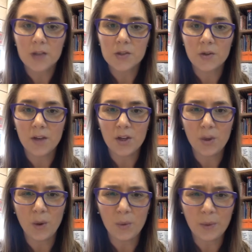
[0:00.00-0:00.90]
so that
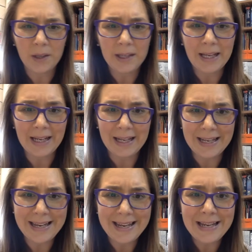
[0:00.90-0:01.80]
you are really getting
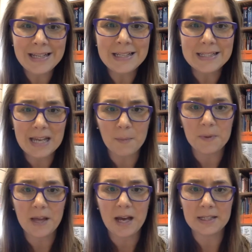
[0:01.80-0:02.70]
an
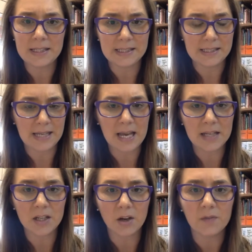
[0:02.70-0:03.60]
in-depth
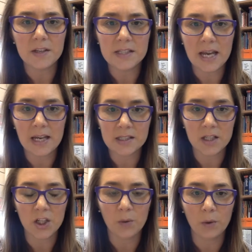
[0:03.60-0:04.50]
understanding of the text
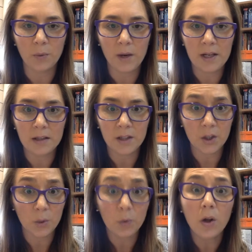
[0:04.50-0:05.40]
that you are reading, that
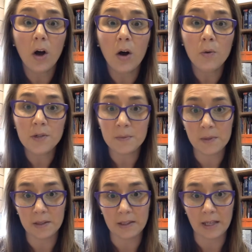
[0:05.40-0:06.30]
you will
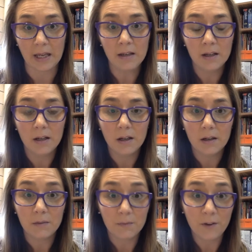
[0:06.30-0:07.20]
ultimately,
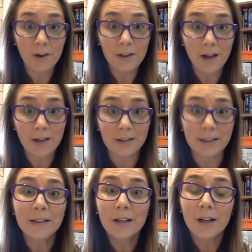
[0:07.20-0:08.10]
very
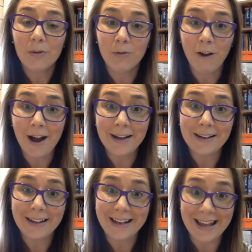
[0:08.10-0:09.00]
likely, write
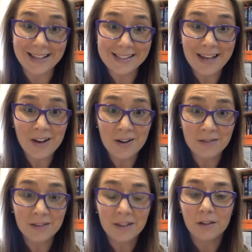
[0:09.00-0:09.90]
an essay on
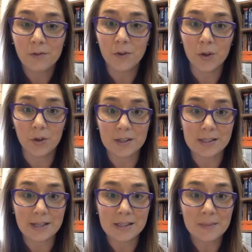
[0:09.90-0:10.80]
for your
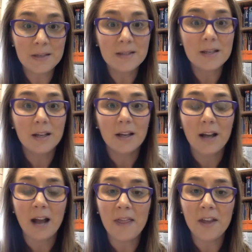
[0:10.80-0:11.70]
assessment,
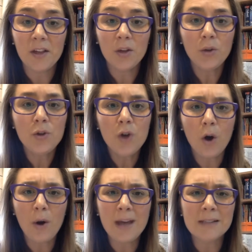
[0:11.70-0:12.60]
and that you
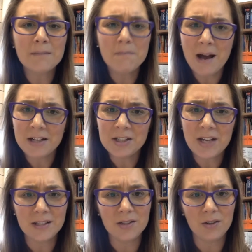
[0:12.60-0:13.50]
know as much
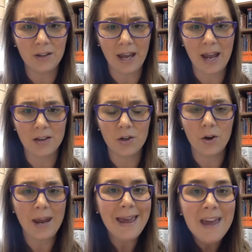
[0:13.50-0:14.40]
as you can. You know
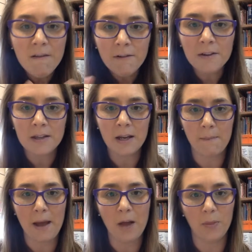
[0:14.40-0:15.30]
everything
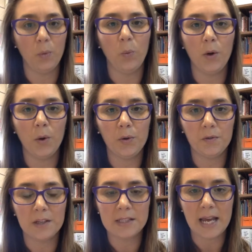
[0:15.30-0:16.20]
about the world of
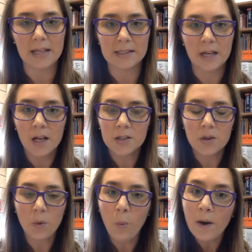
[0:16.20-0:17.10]
the text, so
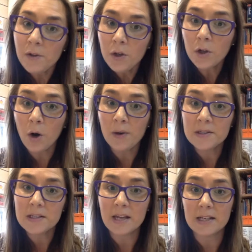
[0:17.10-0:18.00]
that when you go
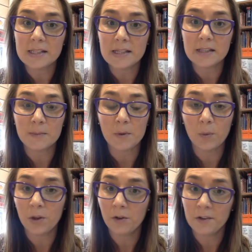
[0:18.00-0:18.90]
into that assessment,
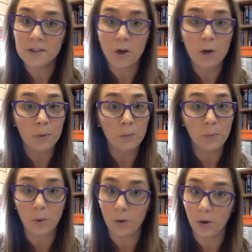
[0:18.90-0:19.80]
whether it's open
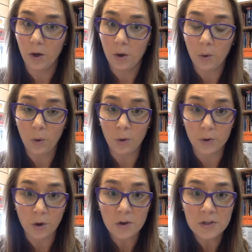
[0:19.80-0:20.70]
book or
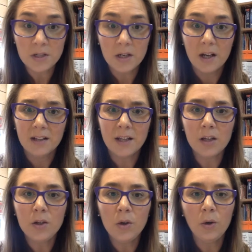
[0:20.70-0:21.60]
not, that
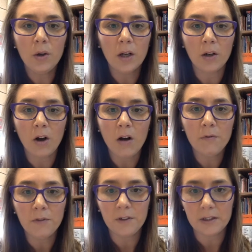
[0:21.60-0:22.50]
you can
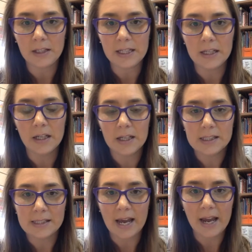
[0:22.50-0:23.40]
confidently
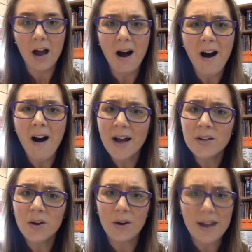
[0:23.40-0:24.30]
say, I
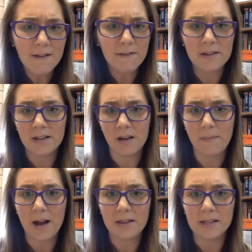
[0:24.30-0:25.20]
know everything
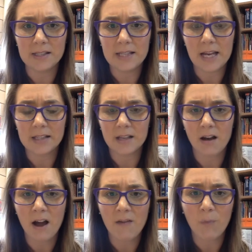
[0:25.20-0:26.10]
about this text and
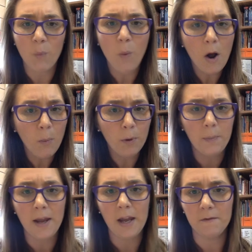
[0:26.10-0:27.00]
I'm well
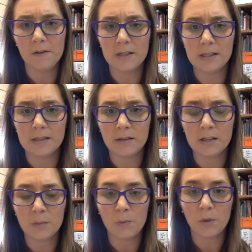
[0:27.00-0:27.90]
prepared for this
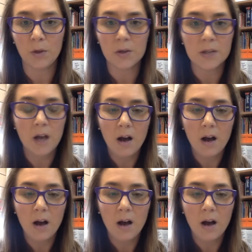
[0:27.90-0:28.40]
assessment because